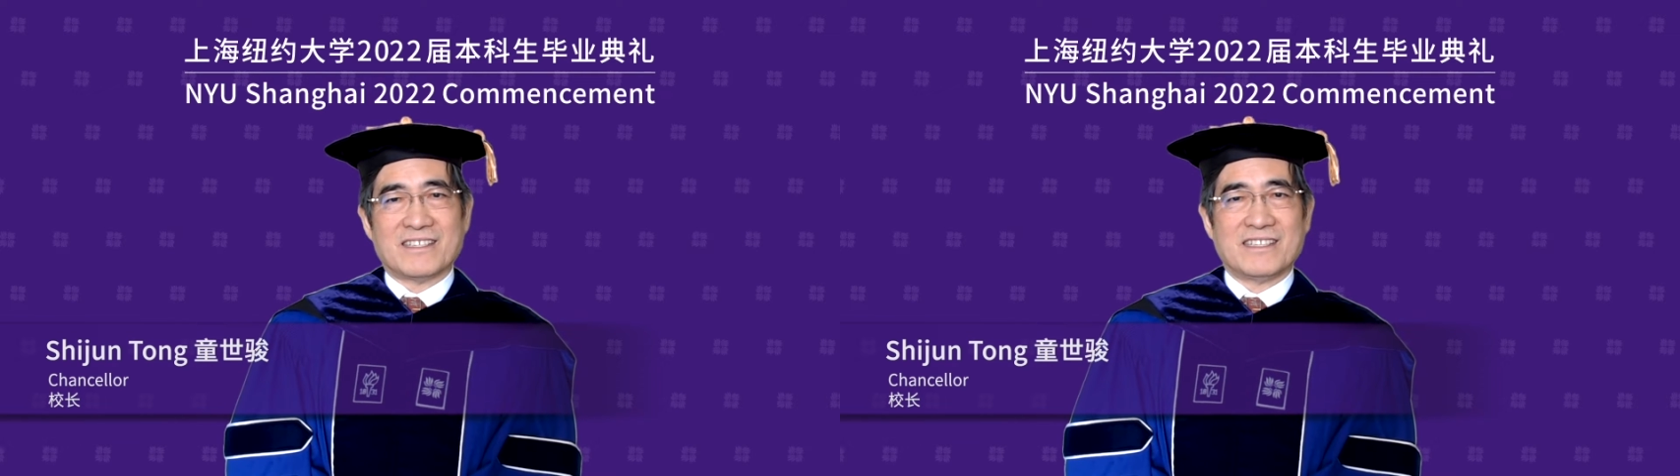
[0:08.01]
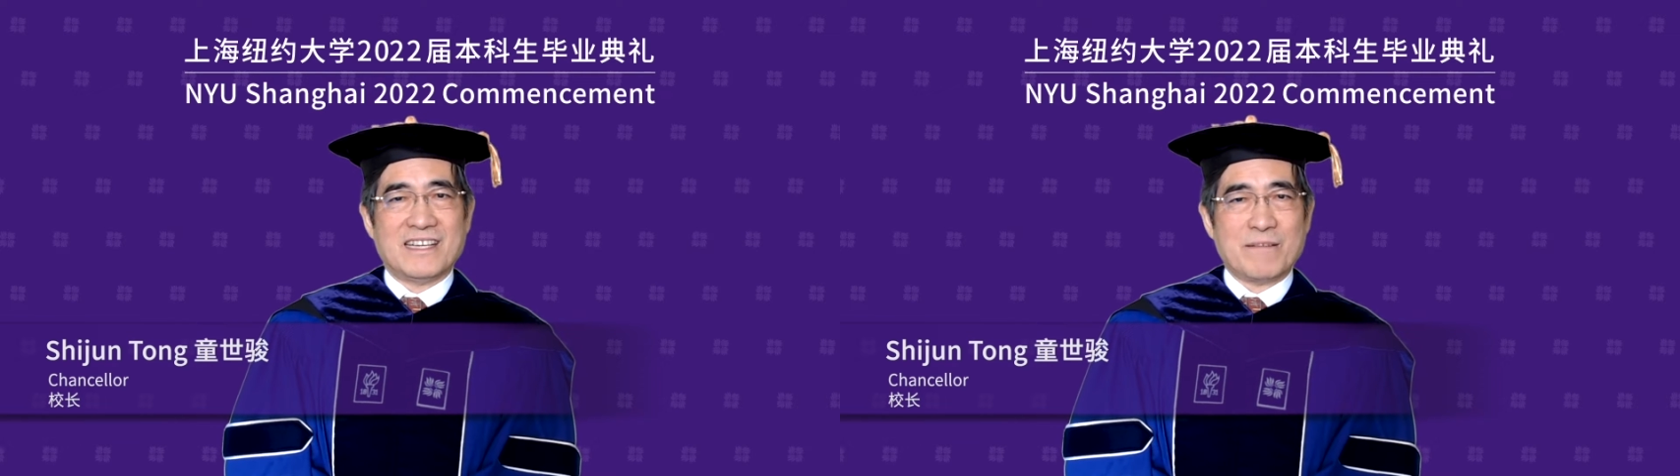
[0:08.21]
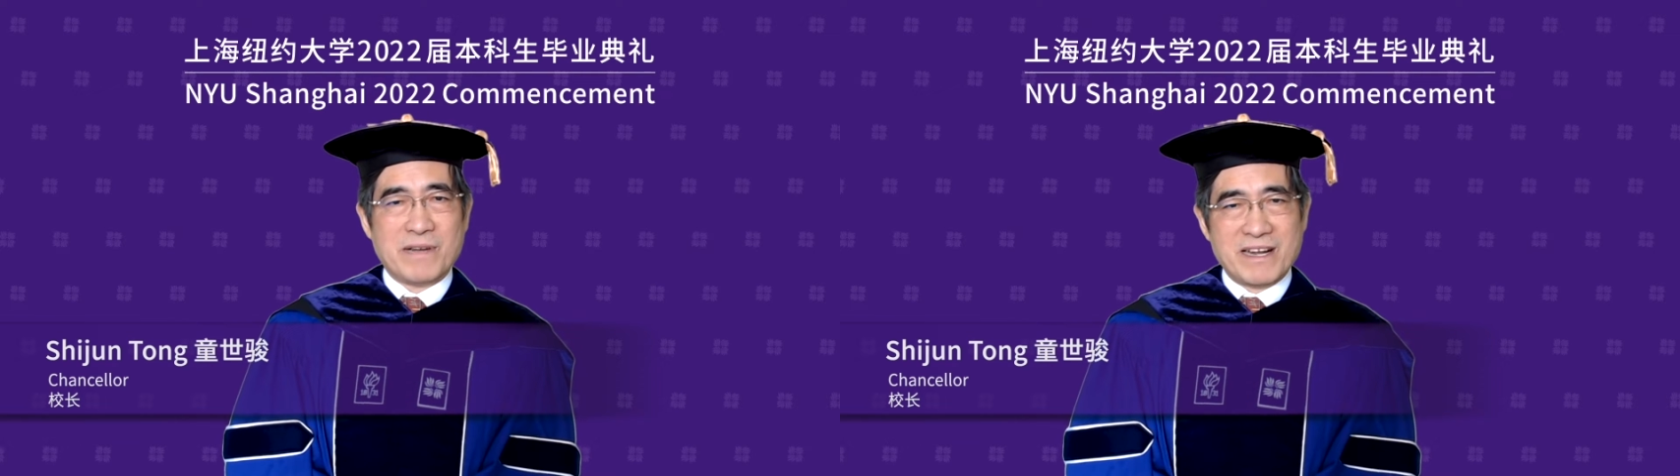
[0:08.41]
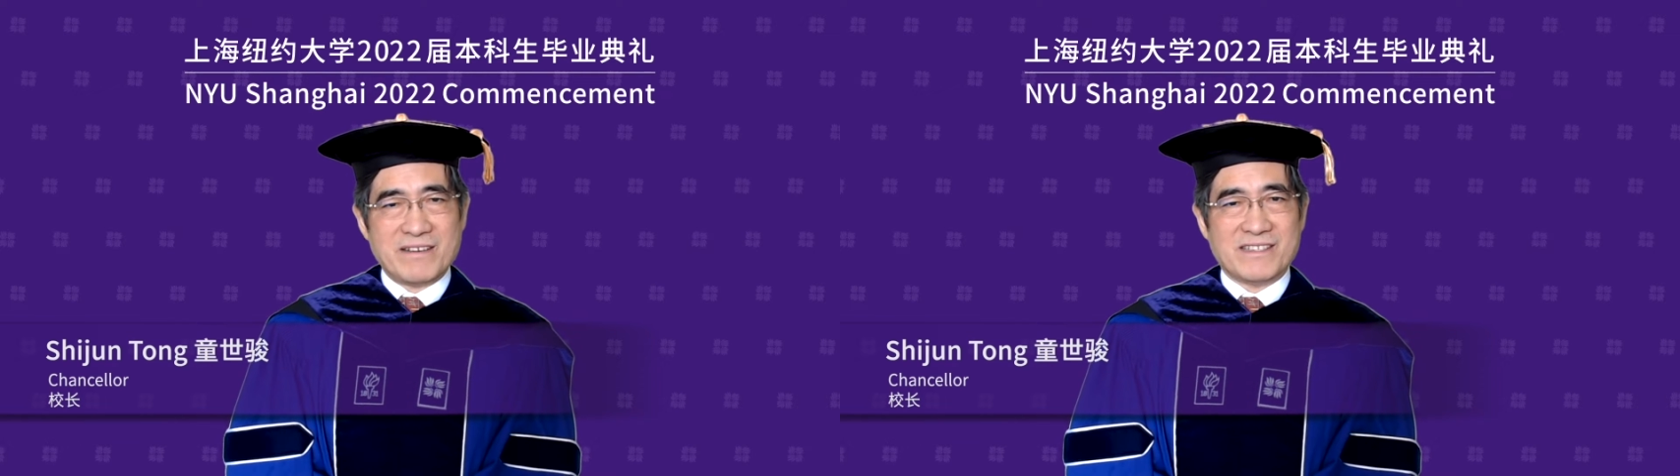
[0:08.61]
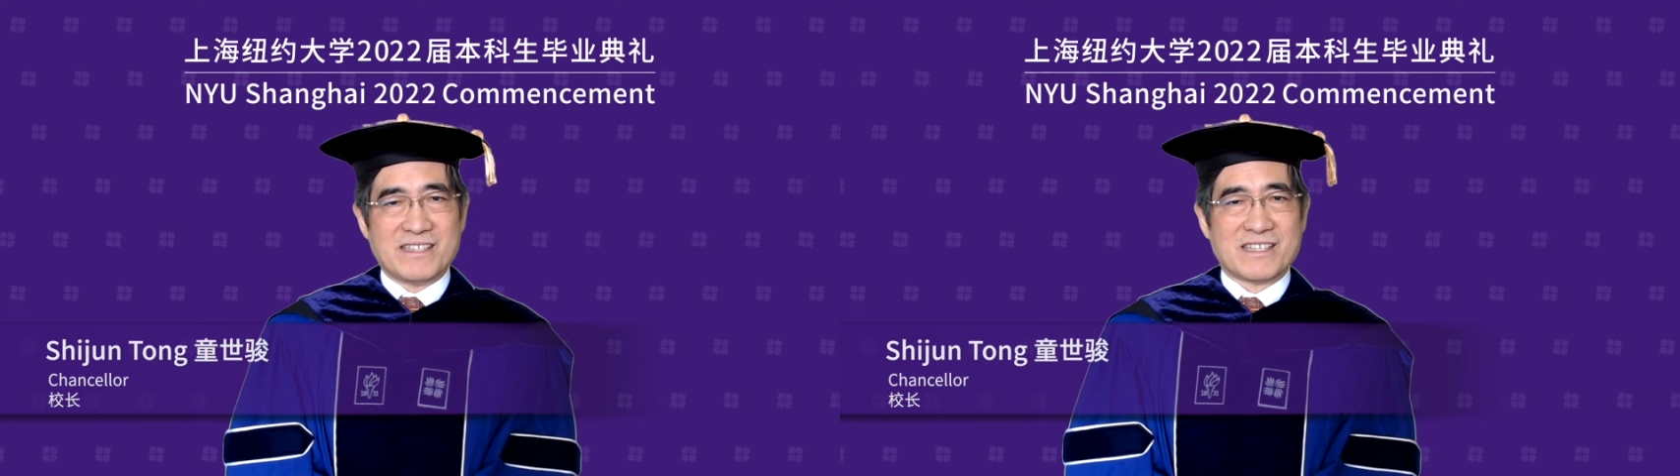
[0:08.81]
their
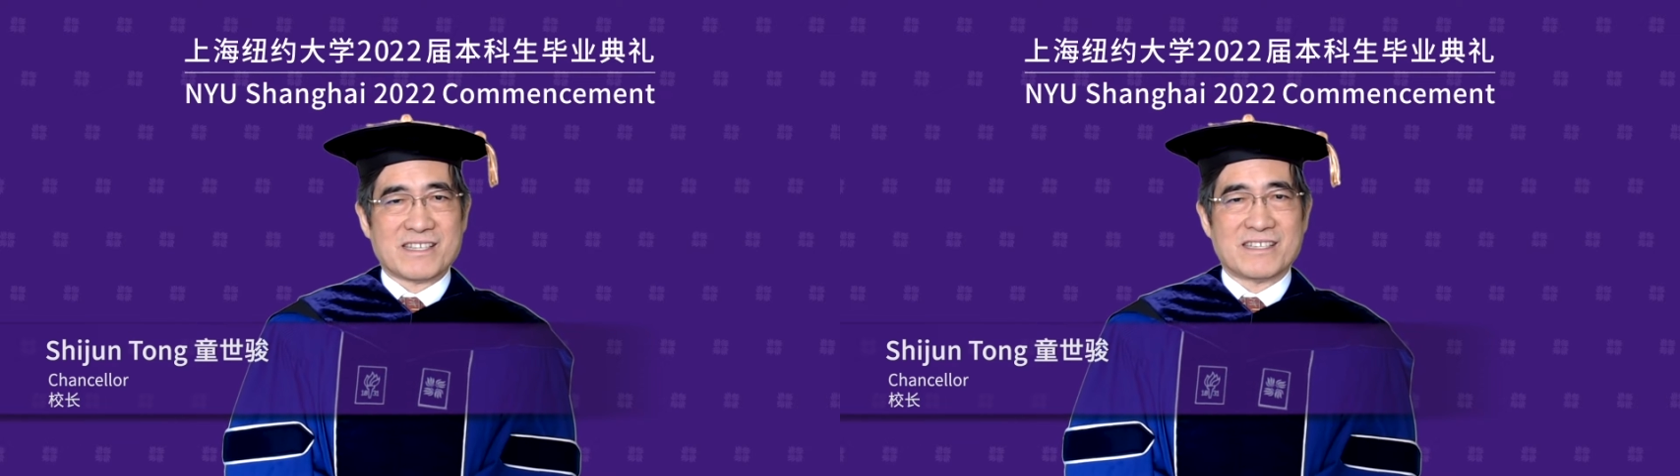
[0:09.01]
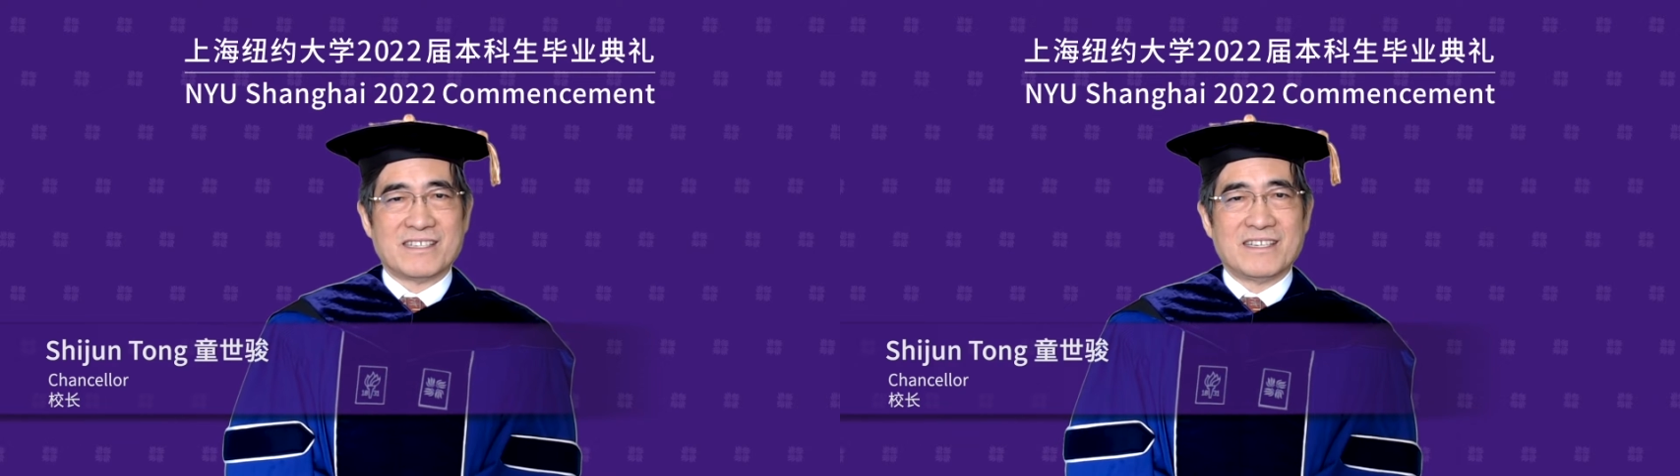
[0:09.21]
parents,